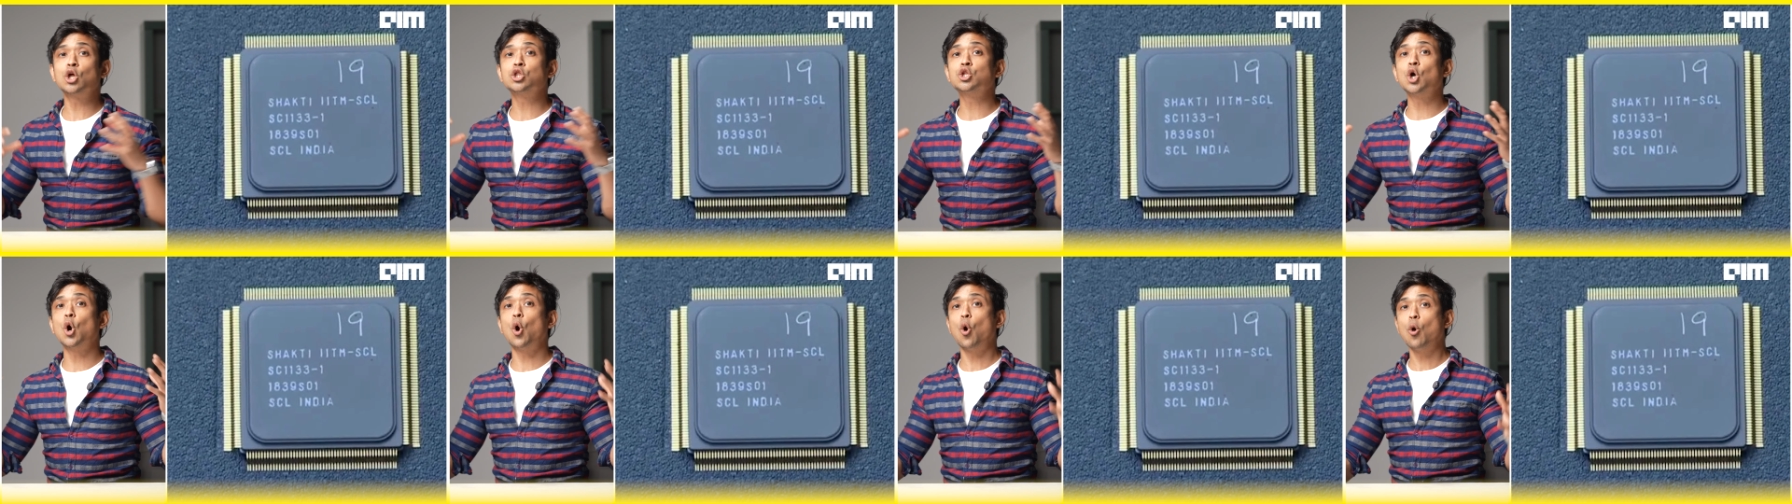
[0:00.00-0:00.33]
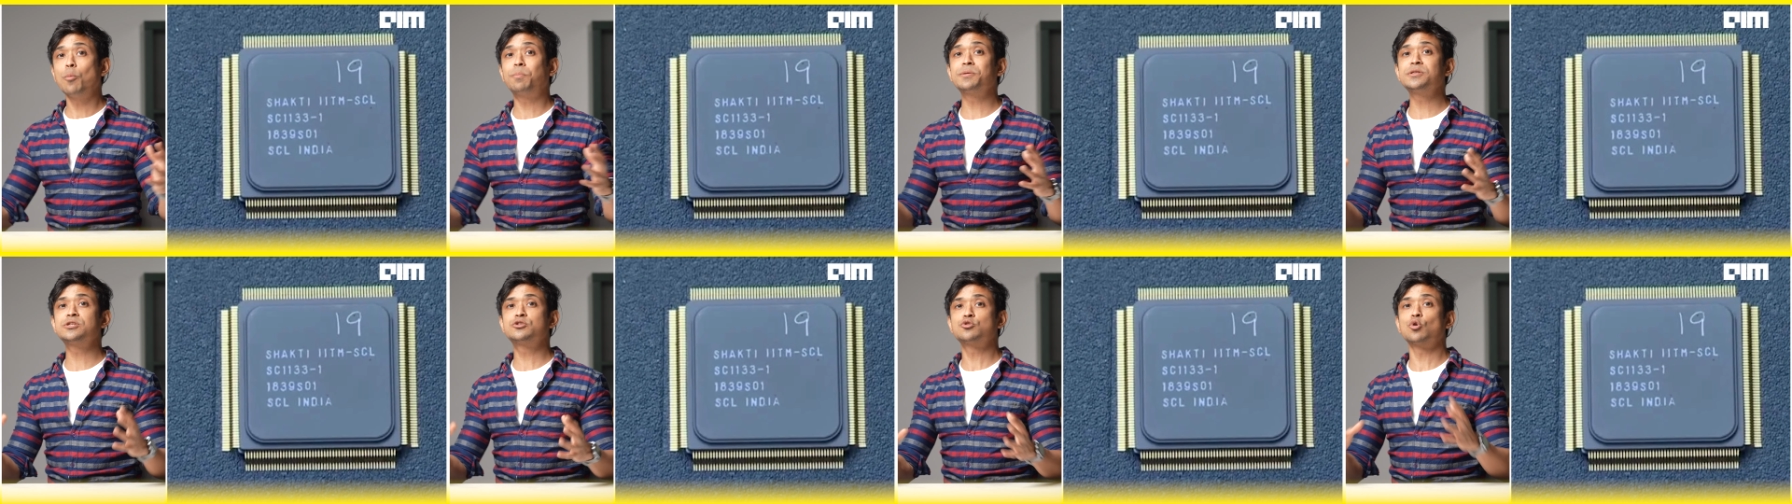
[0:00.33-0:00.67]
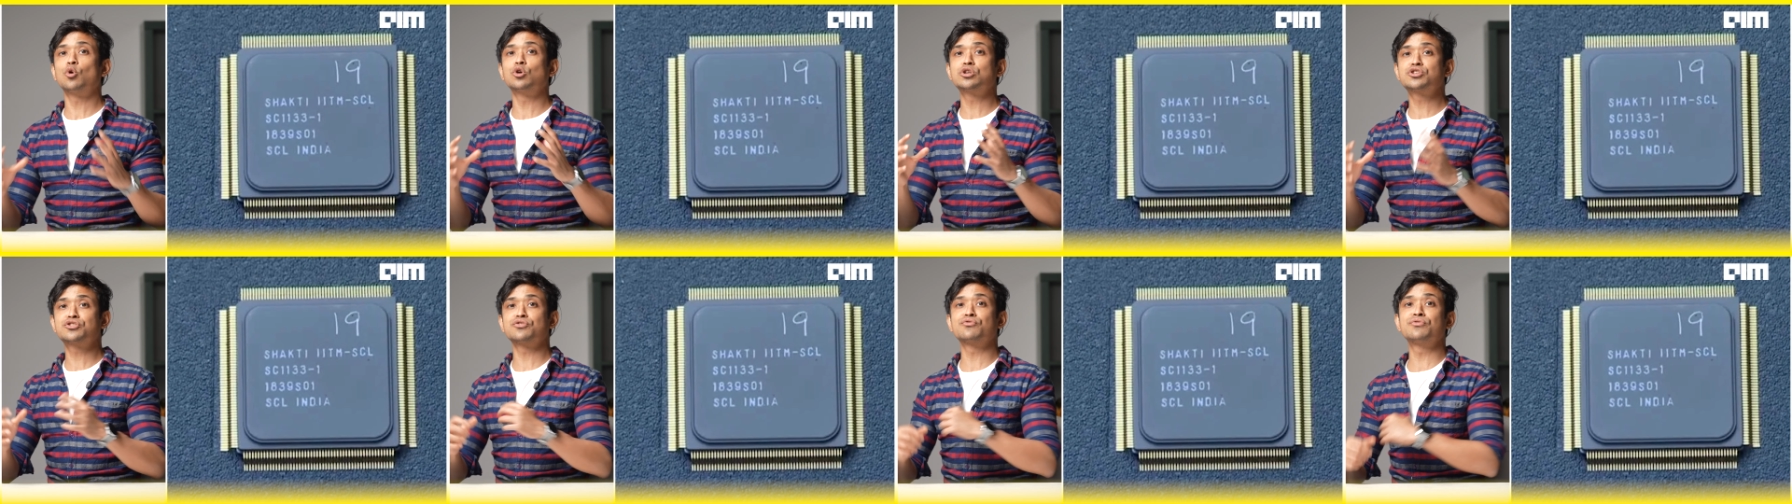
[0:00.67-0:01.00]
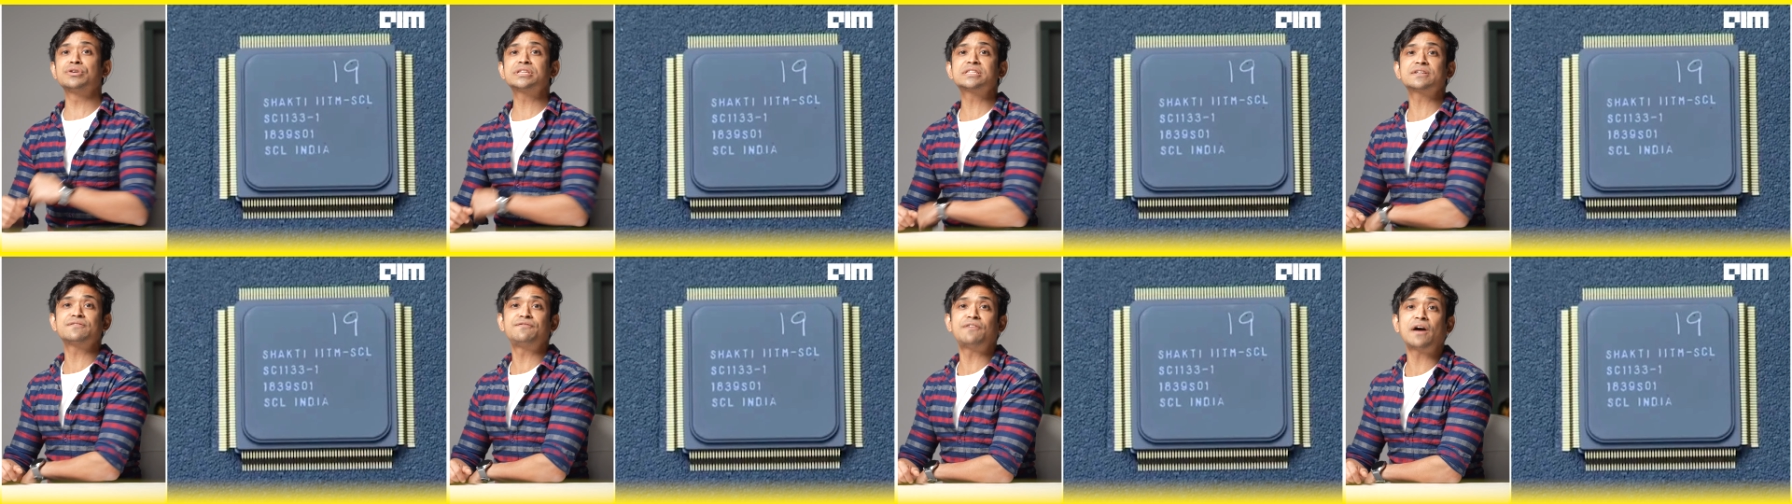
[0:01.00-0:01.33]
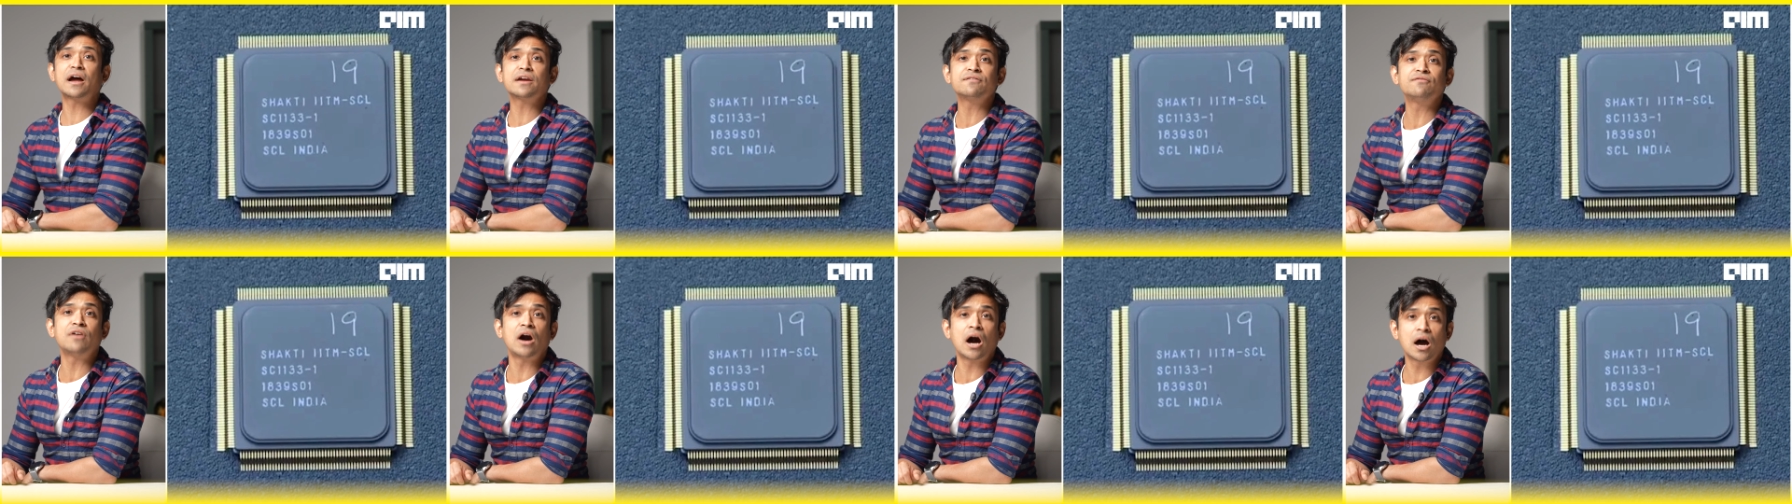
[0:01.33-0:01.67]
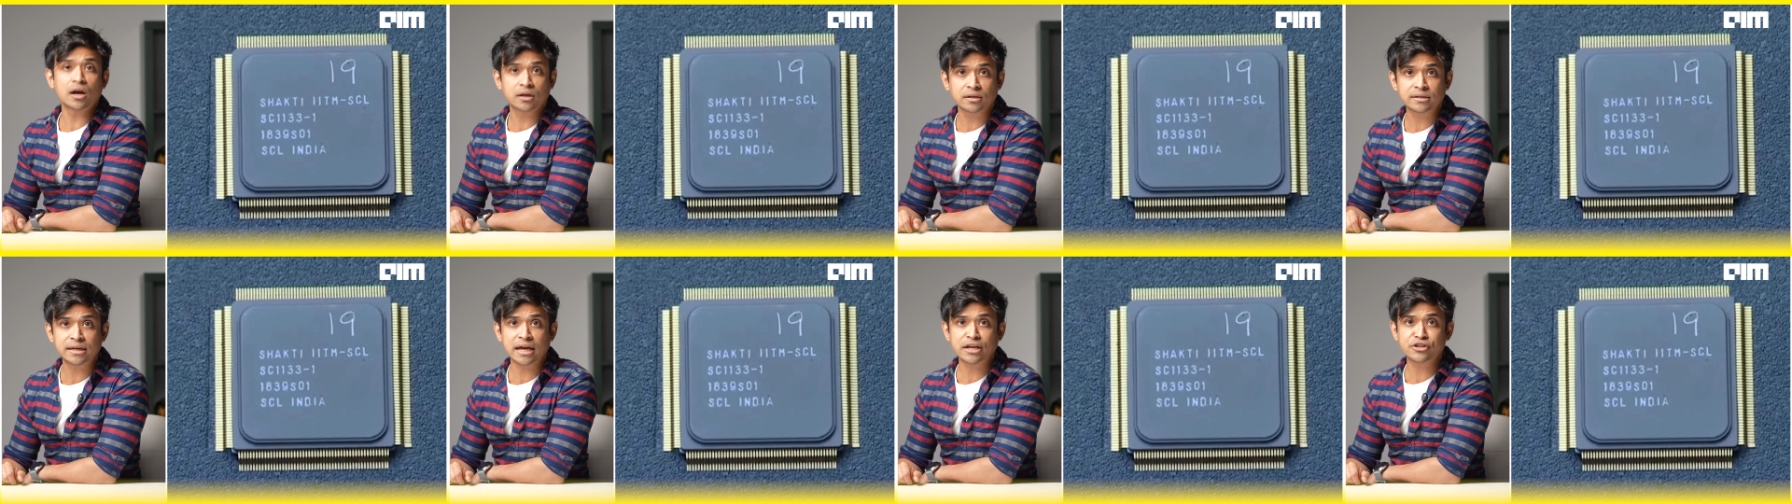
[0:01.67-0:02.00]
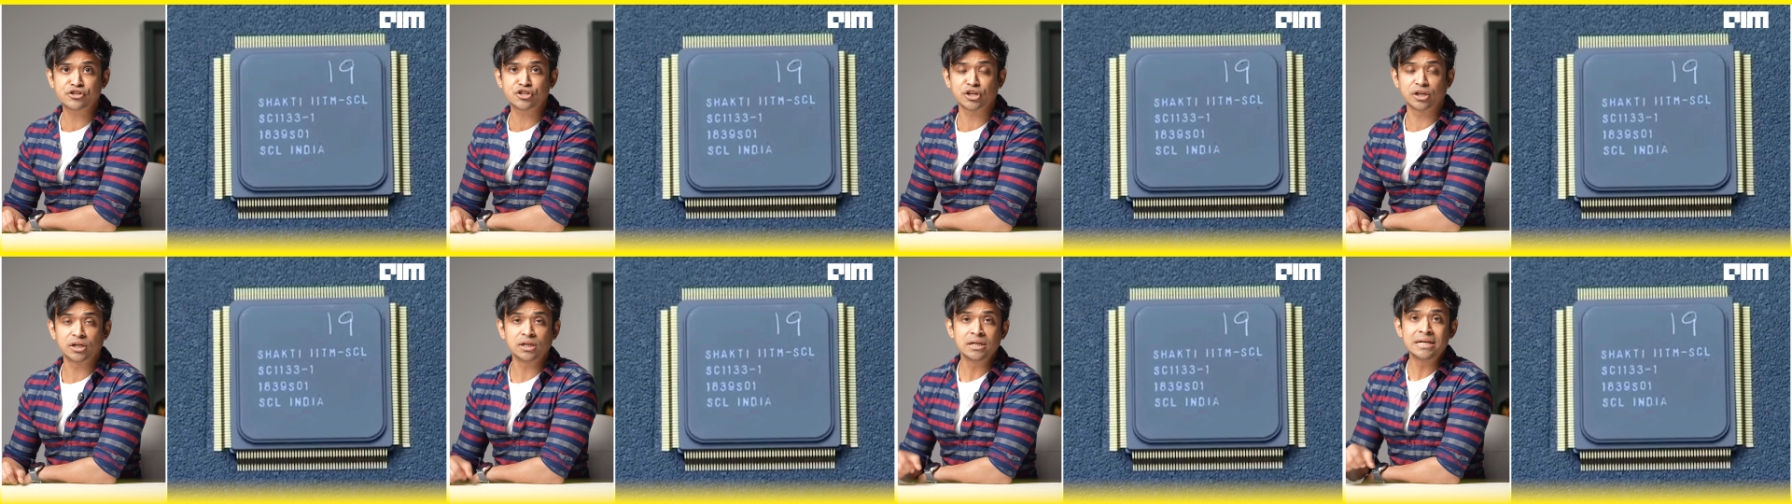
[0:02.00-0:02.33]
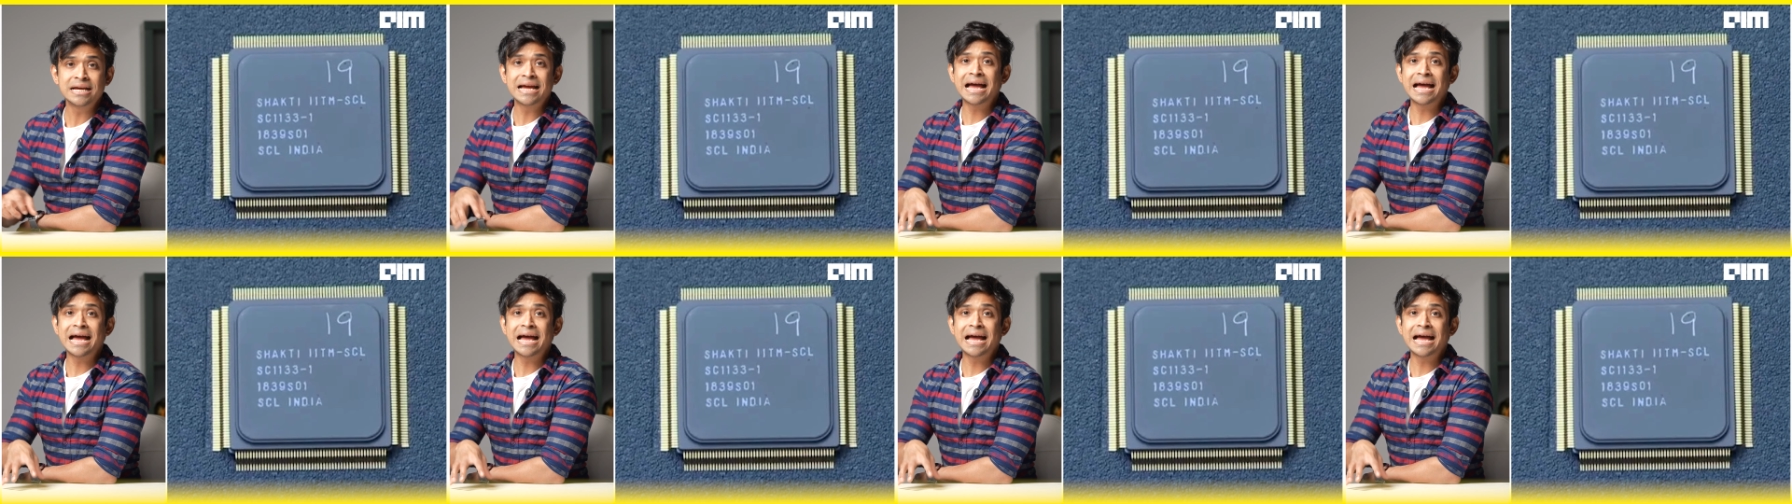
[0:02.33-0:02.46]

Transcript: on the open source RISC-V architecture